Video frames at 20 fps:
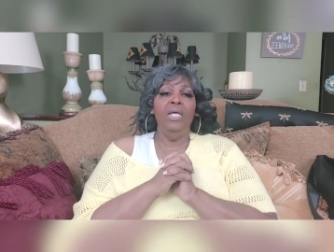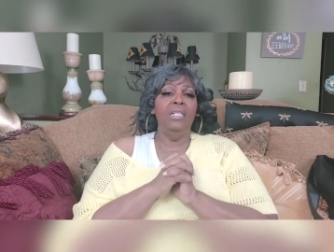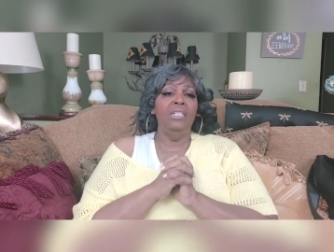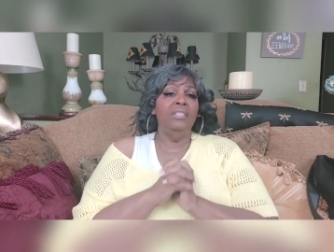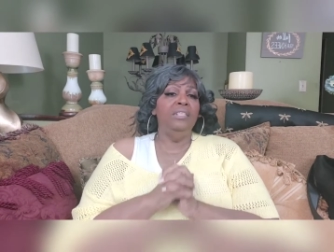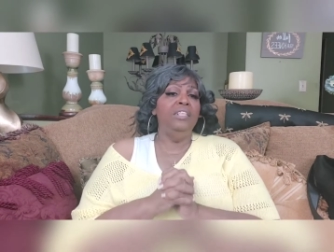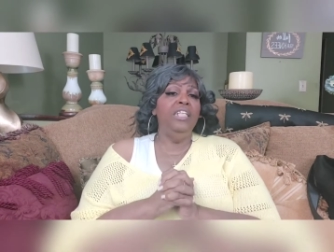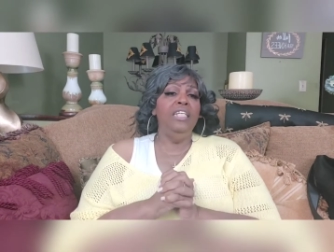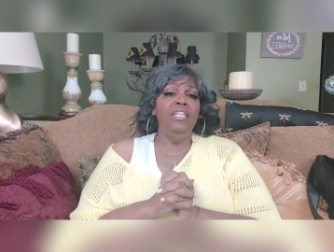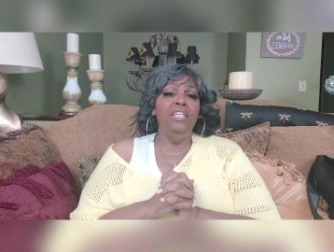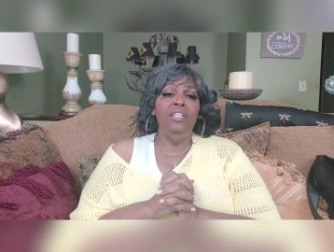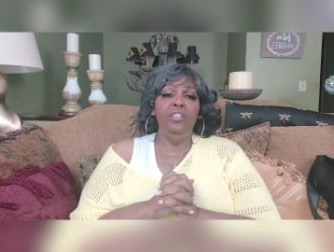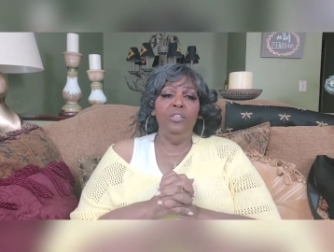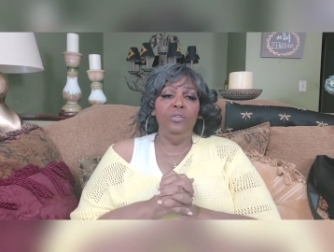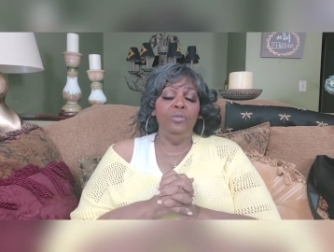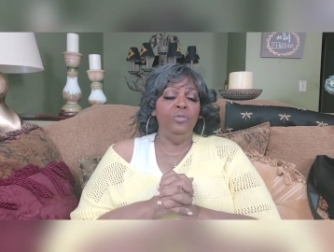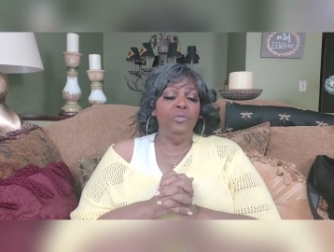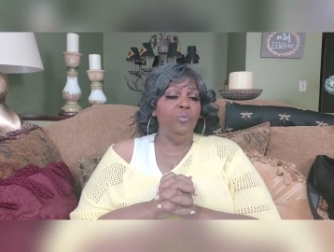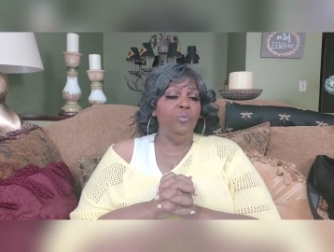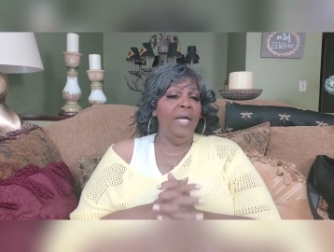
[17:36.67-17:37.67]
Continue to
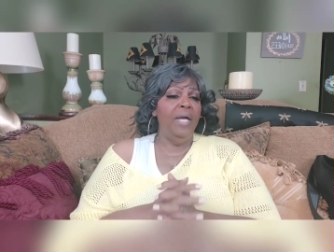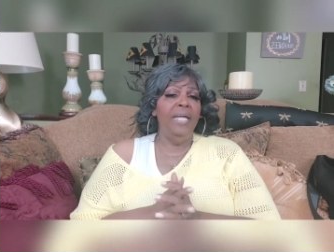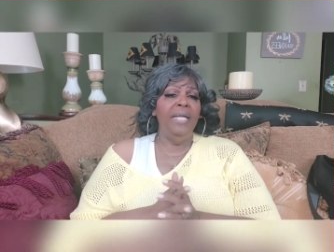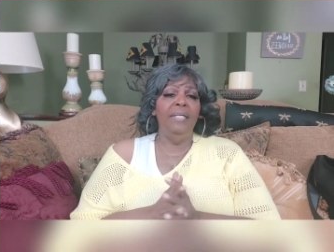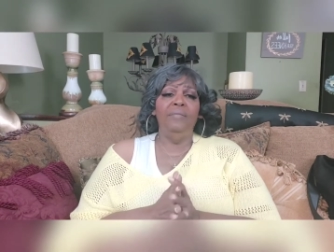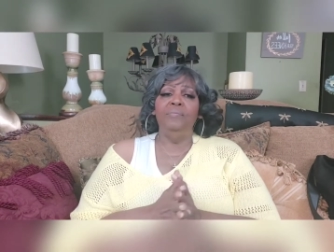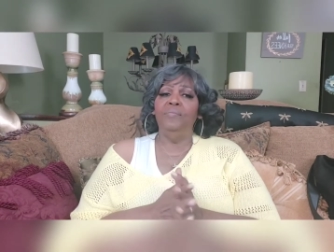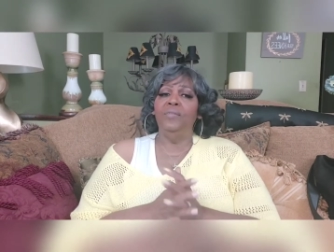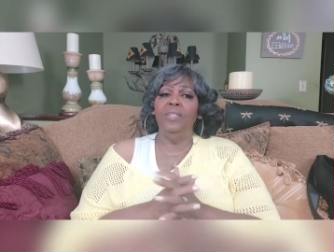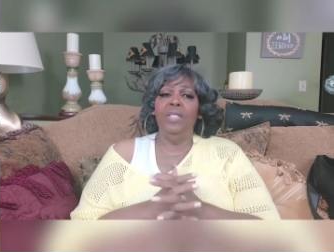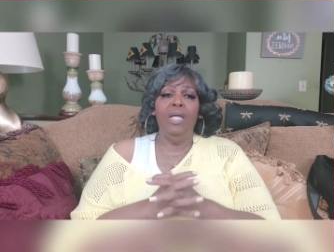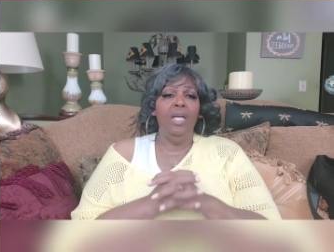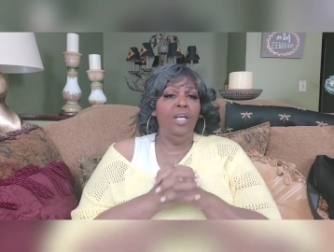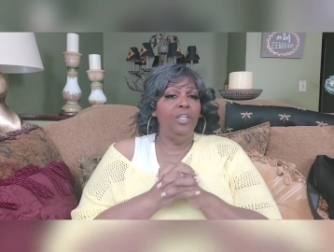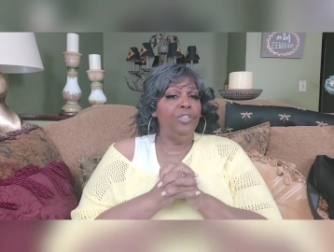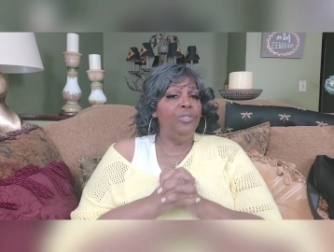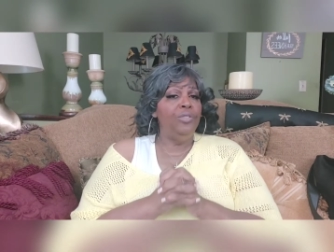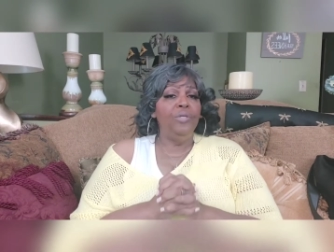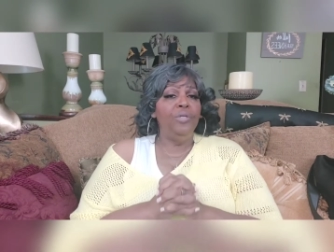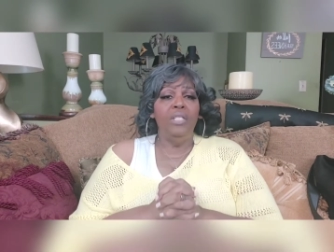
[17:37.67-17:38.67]
lose weight.
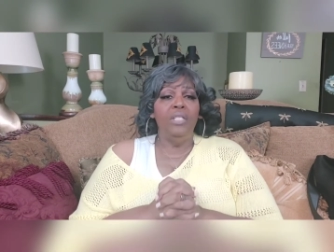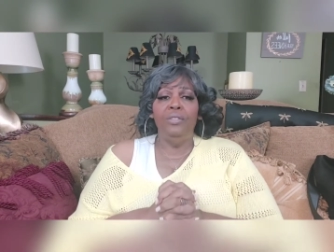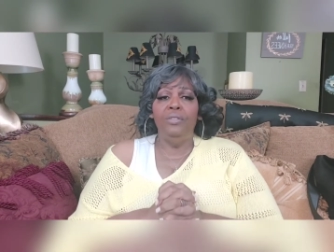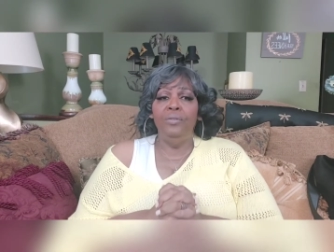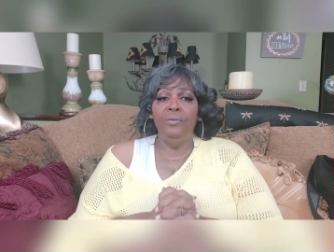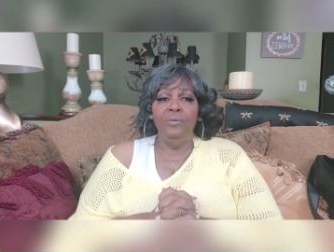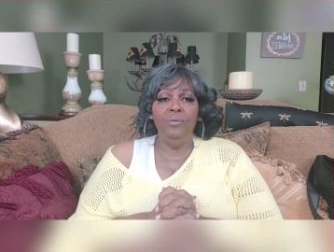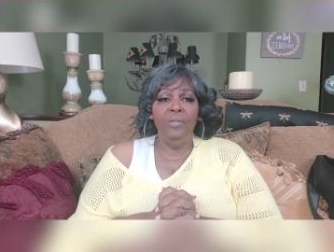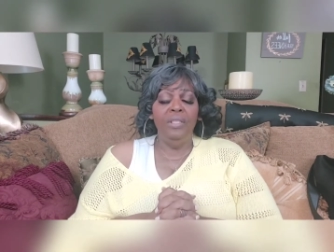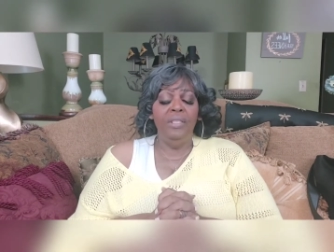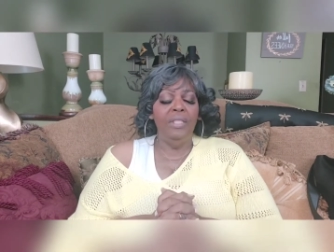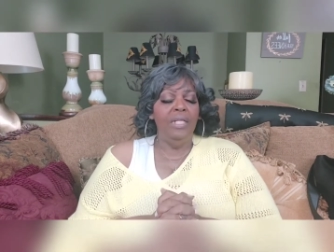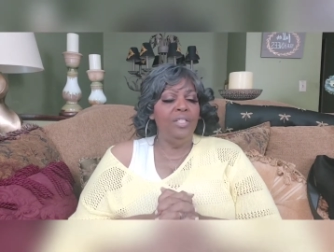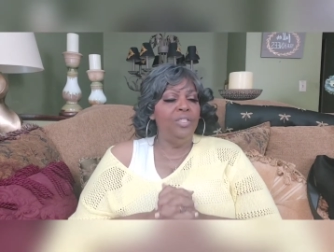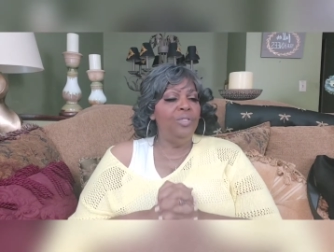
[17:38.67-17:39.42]
You can do it.